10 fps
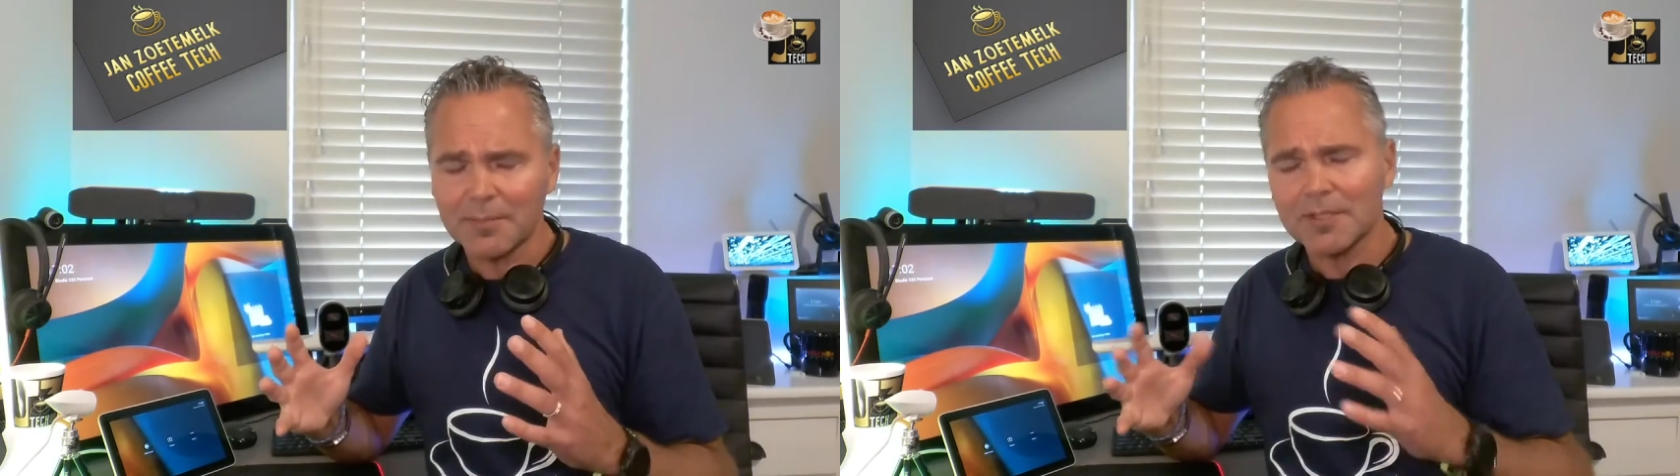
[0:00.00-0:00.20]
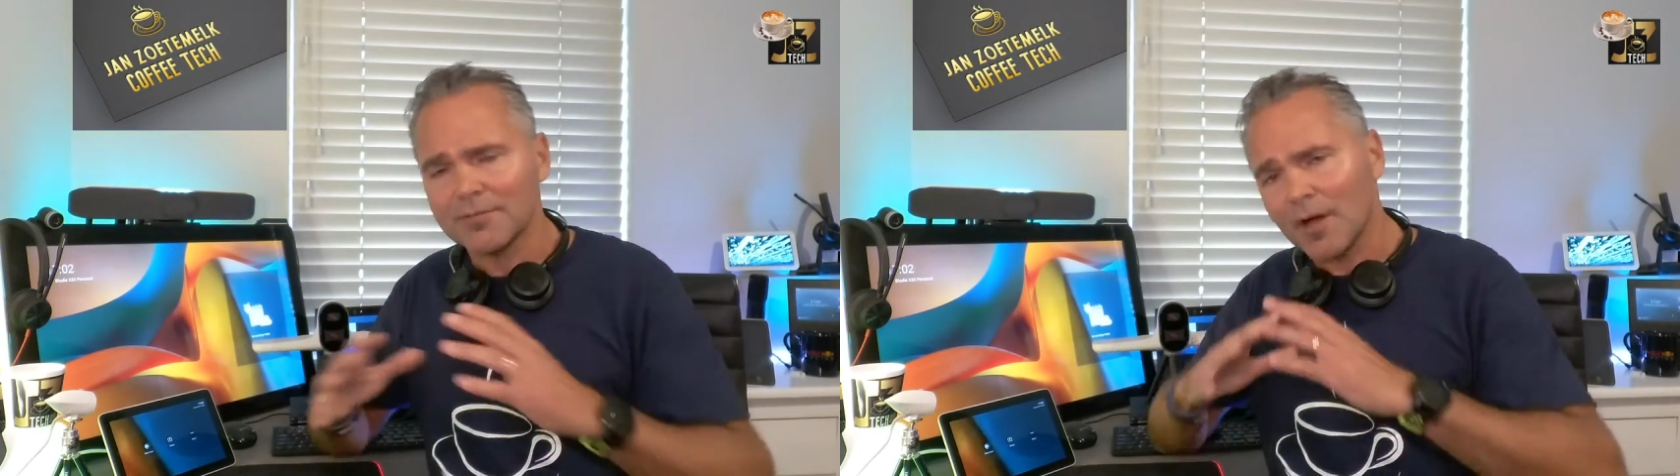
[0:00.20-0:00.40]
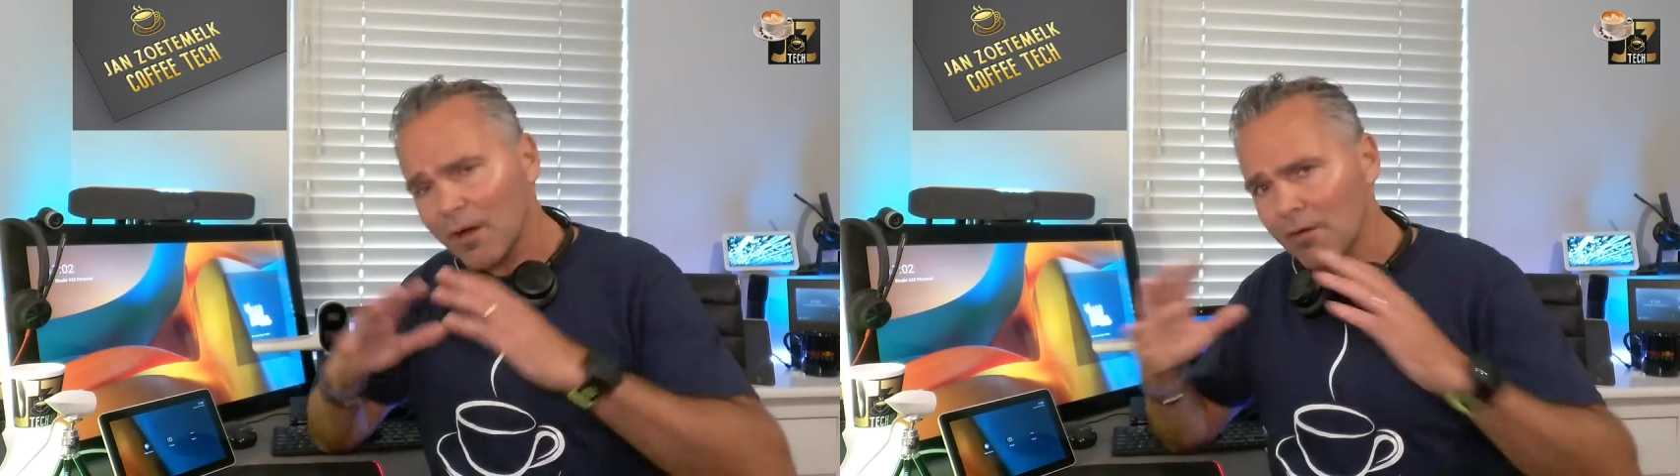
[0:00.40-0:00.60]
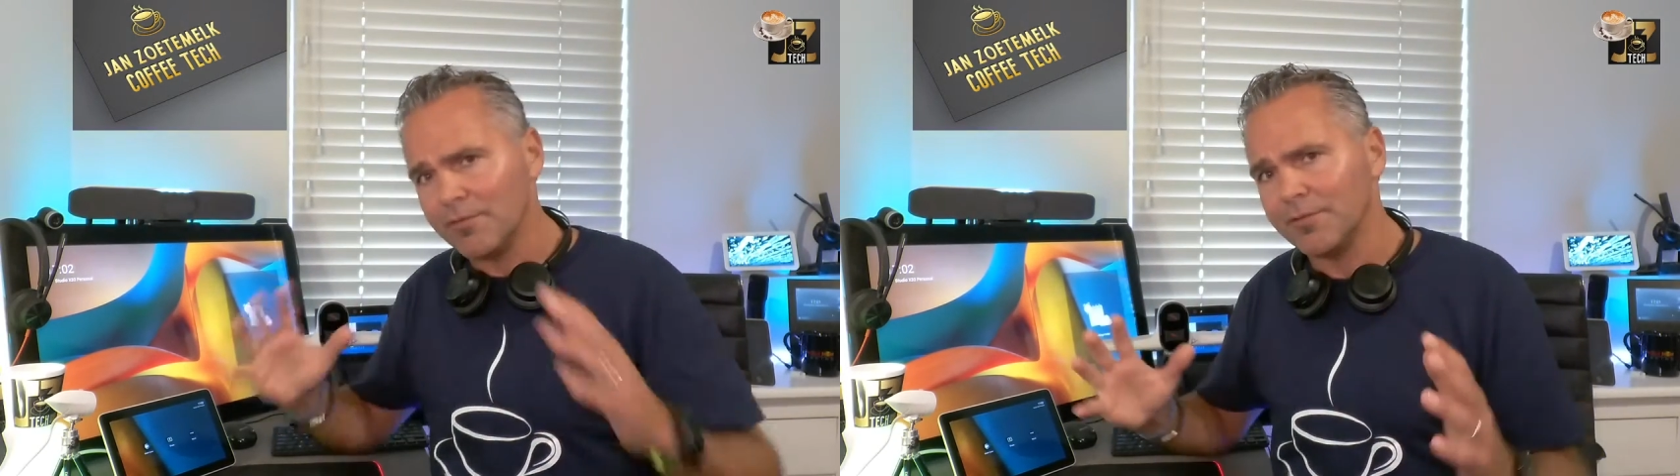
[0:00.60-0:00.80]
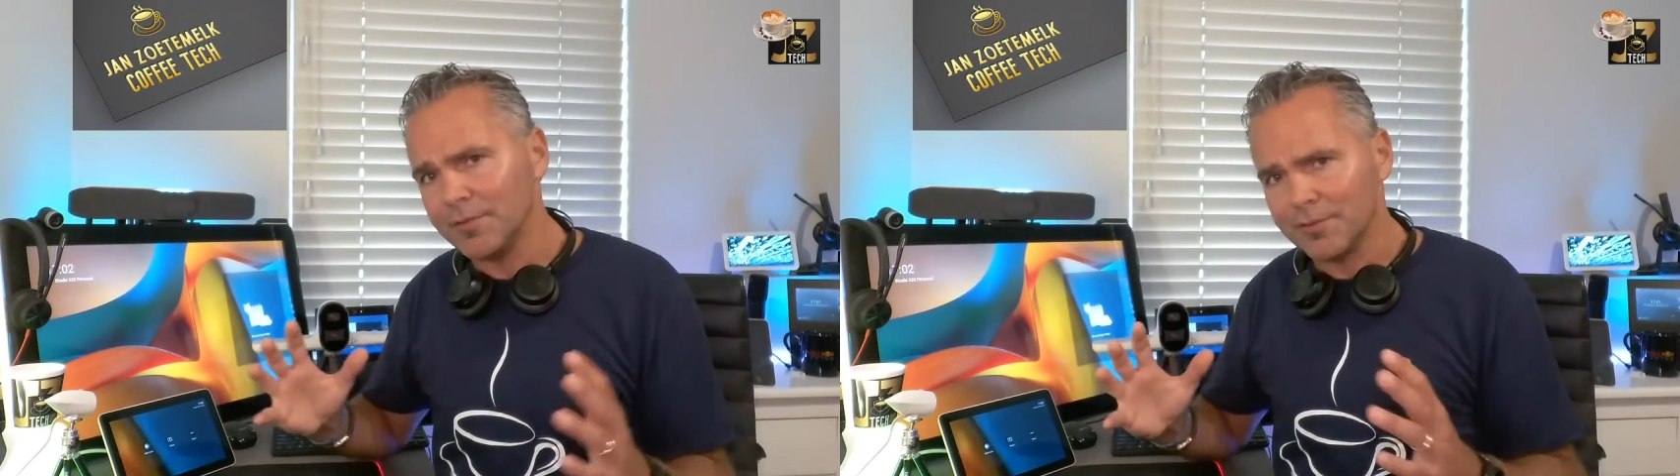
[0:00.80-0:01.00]
bit of
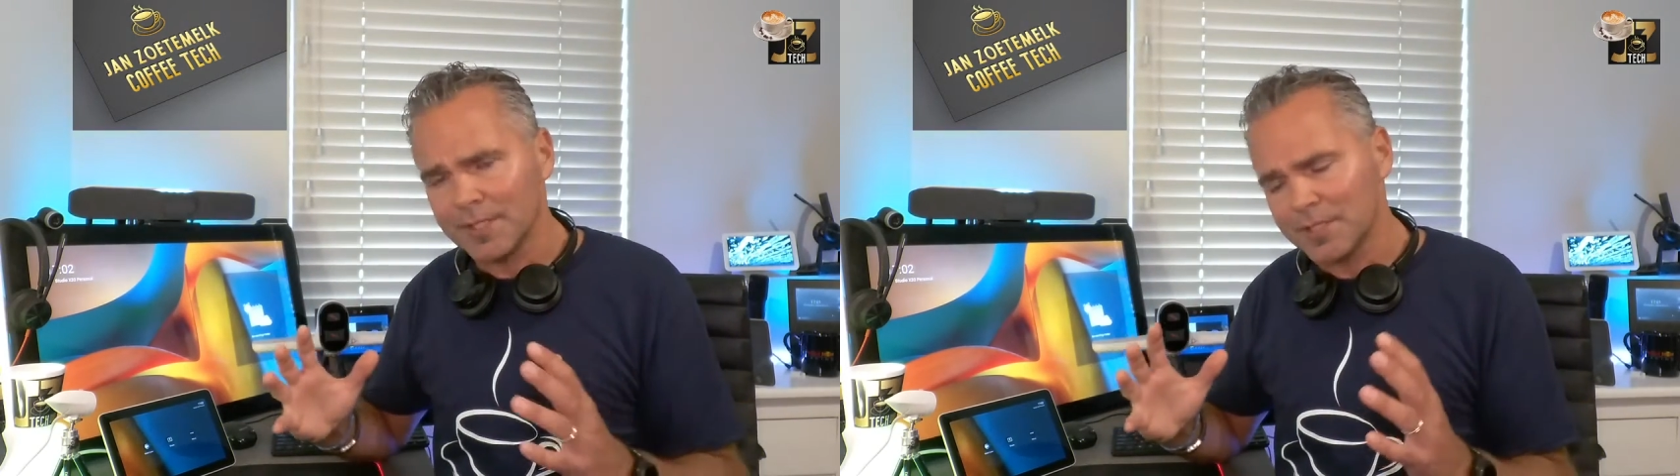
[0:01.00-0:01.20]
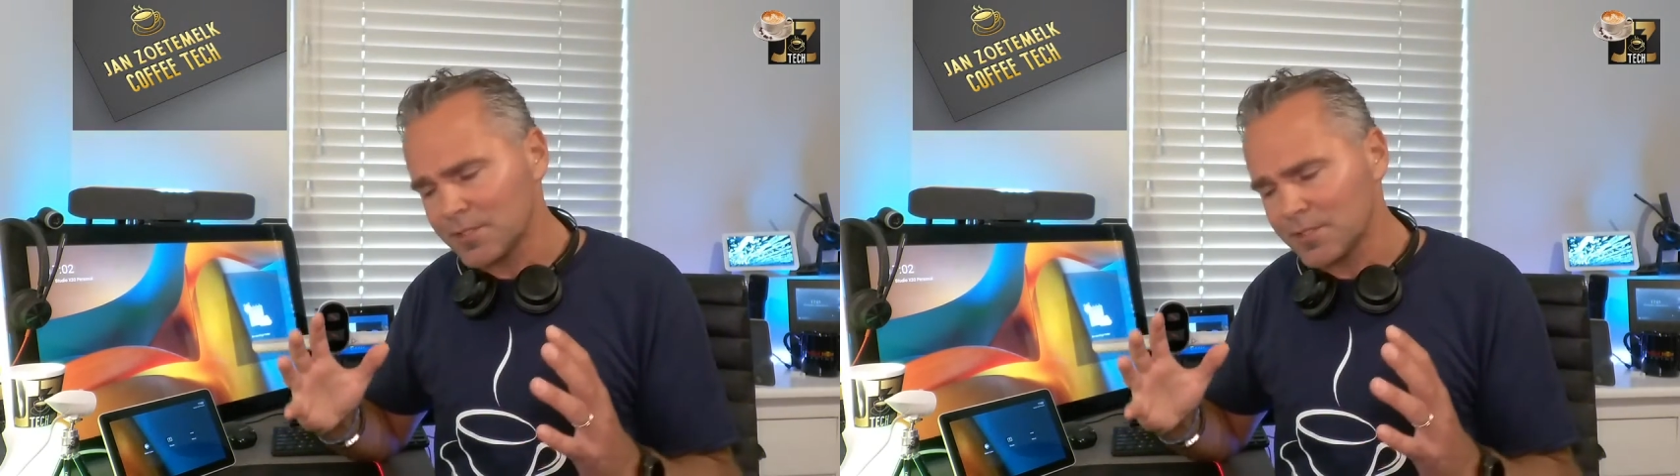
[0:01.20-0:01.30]
overview.